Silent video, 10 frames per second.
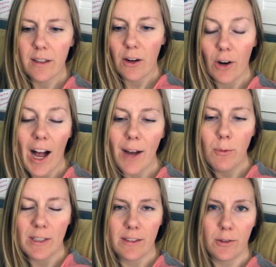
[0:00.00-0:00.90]
I
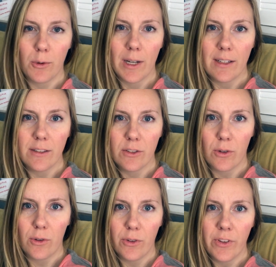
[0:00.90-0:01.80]
wasn't quite as
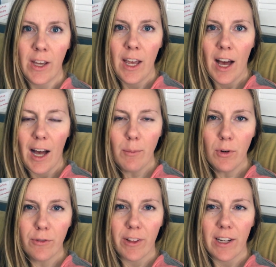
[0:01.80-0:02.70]
sold. I'm
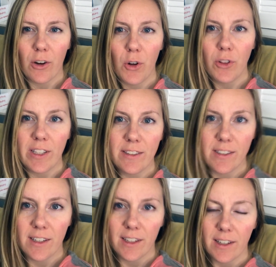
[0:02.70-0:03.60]
more of like a
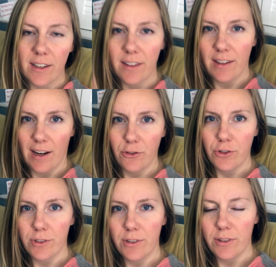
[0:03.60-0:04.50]
holistic,
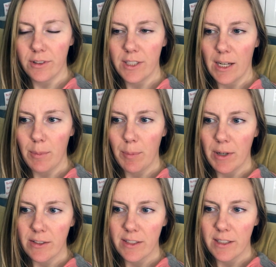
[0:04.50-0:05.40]
natural type of
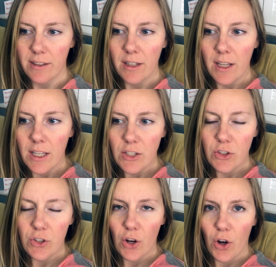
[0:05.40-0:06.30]
person.
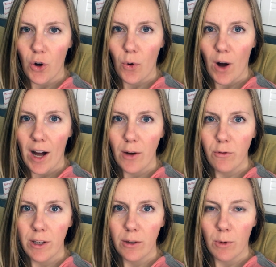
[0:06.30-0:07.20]
So I
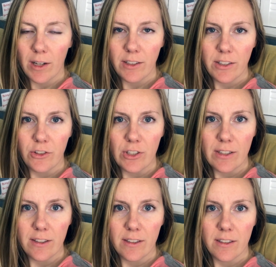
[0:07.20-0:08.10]
really wanted to
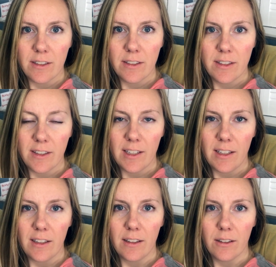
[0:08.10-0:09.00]
just
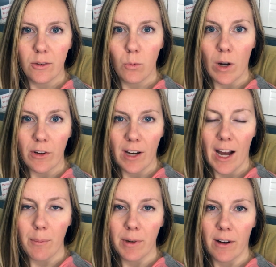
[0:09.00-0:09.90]
see what could
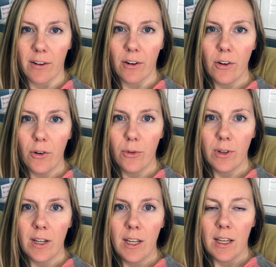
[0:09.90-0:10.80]
happen on our
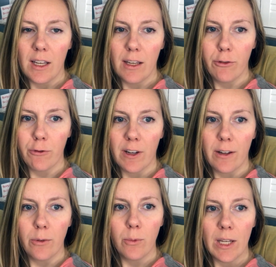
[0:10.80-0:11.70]
own if
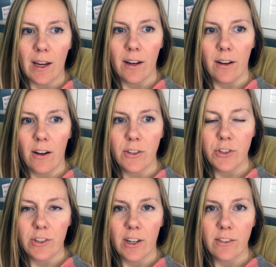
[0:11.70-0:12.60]
we kind of
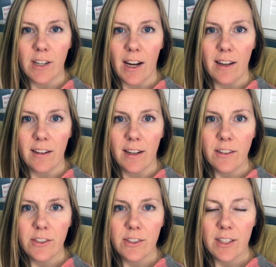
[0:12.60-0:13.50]
altered our diet and
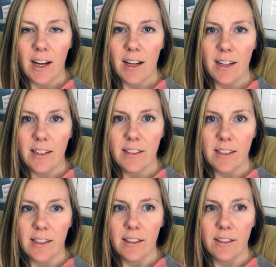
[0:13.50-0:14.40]
exercise,
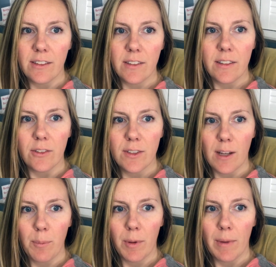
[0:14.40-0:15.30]
and it was
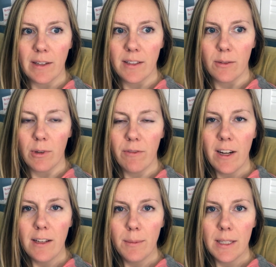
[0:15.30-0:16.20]
supplemented with
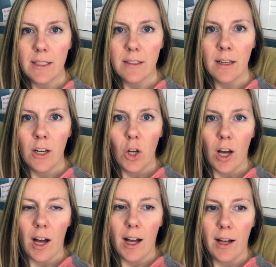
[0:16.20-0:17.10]
vitamins,
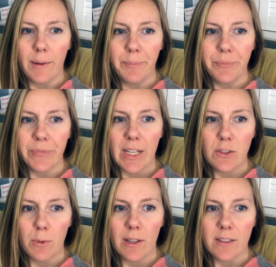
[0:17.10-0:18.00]

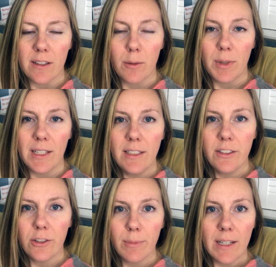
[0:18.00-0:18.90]
as well as a little bit of
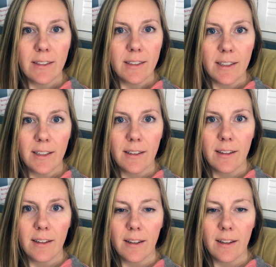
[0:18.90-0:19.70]
Eastern medicine,